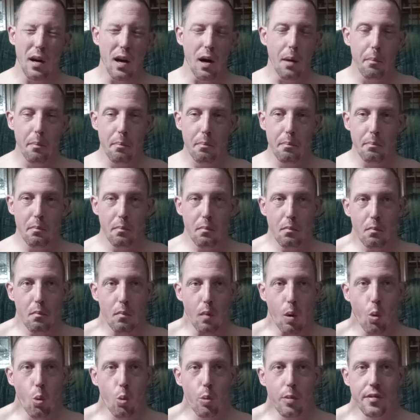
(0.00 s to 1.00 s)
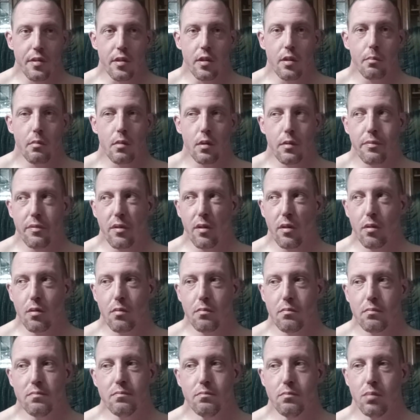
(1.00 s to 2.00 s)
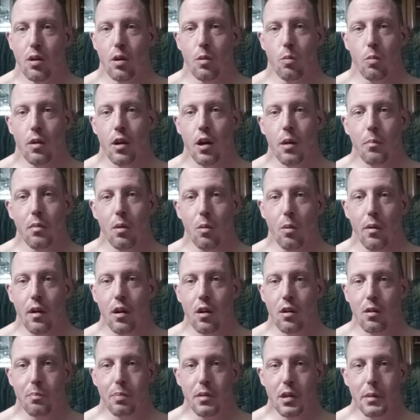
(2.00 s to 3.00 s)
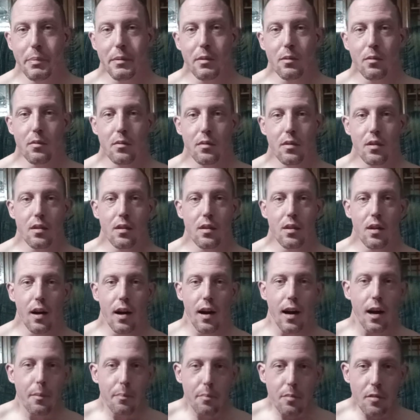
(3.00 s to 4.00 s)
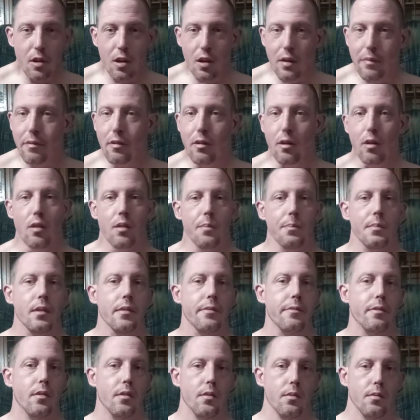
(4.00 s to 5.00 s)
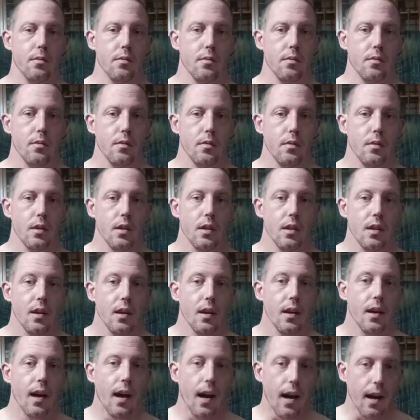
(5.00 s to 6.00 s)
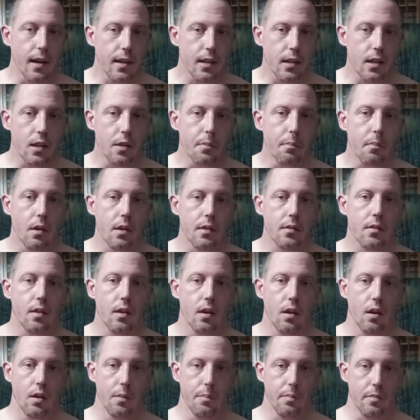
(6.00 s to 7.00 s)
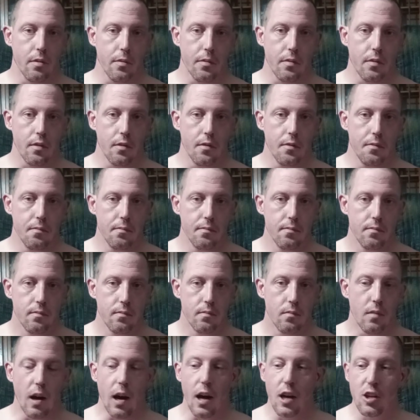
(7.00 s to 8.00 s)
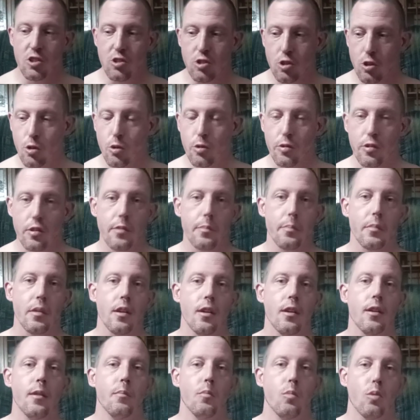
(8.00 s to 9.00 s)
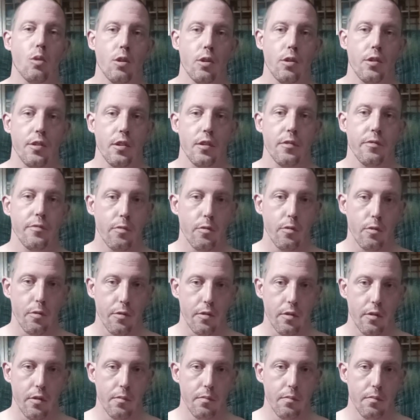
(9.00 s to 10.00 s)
I'm always on my phone, but when I'm around people, I'm never on my phone. I give my time to them. I show them that I'm worthy for them.